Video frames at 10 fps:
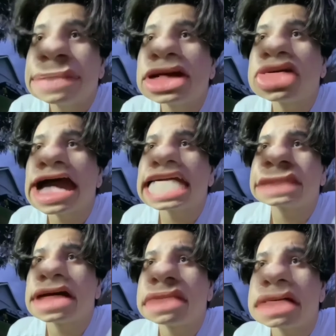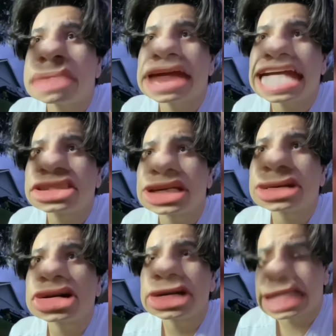Wait, be quiet. It's my mom. I'm gonna
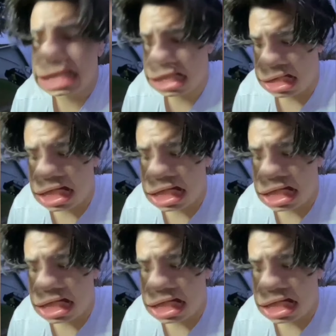answer it real quick.